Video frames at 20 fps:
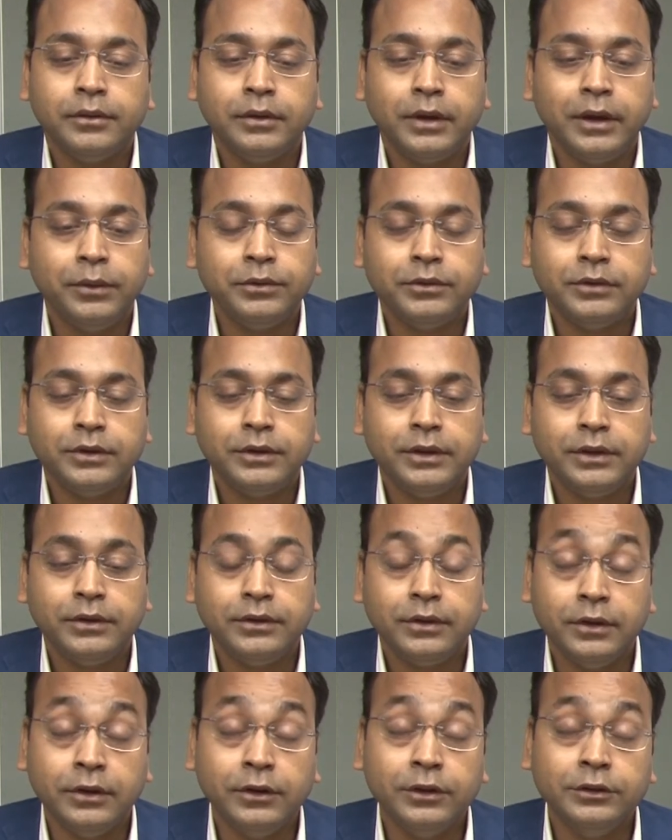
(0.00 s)
I would say
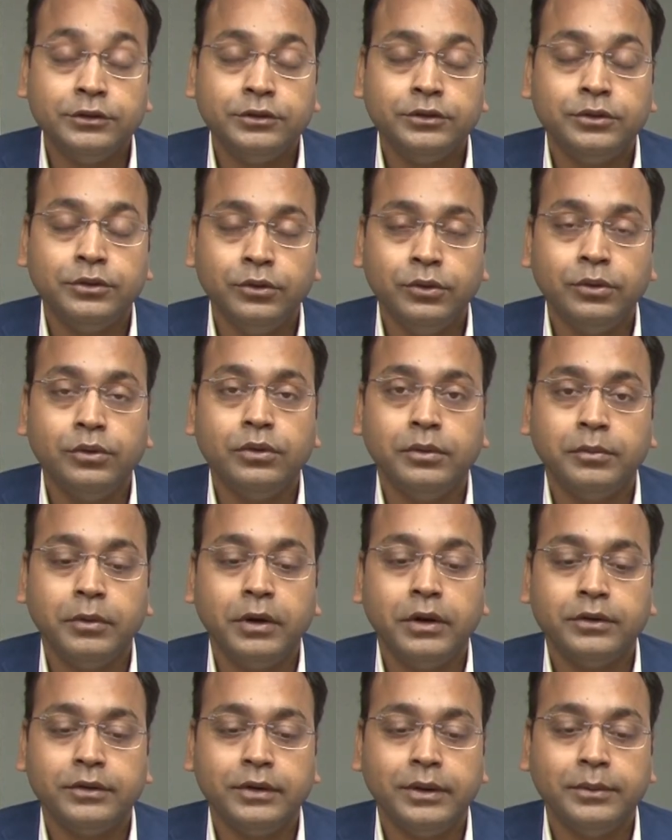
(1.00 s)
there's an urge to know
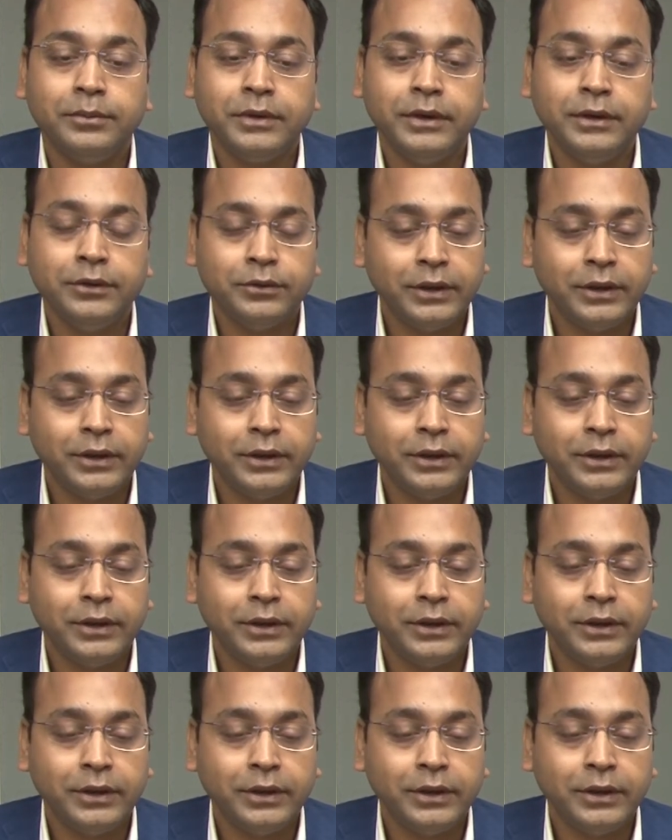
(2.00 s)
about something.